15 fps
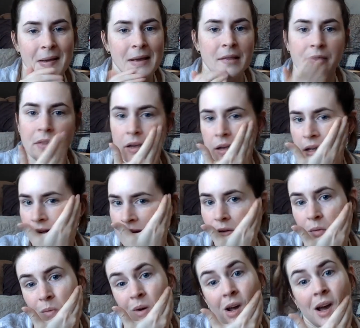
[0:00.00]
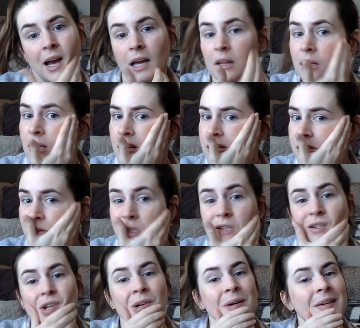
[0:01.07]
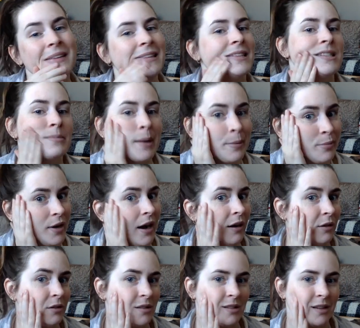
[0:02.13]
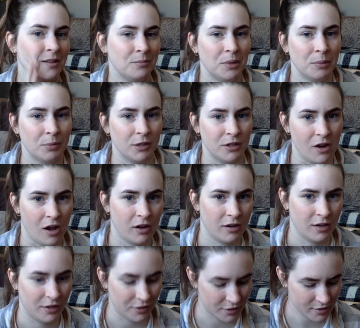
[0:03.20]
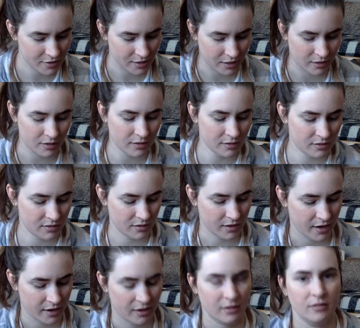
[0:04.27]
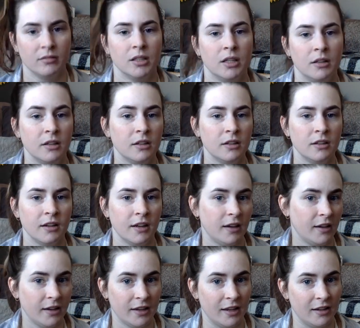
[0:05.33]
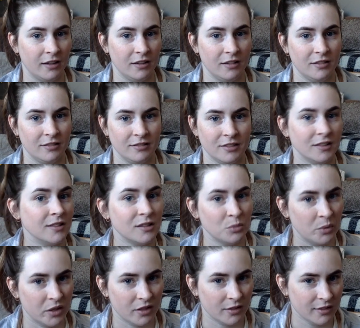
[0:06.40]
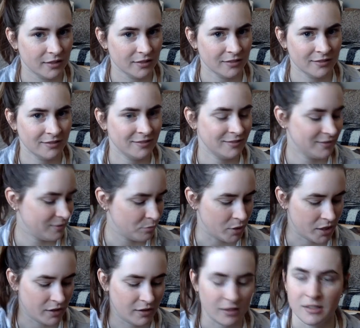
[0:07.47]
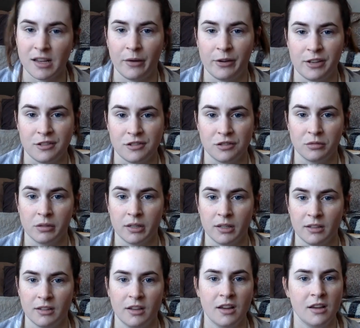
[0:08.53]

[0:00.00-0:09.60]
And then what I like to do is my brows. People are not going to understand this. I get it. It's weird. But that's how I do it.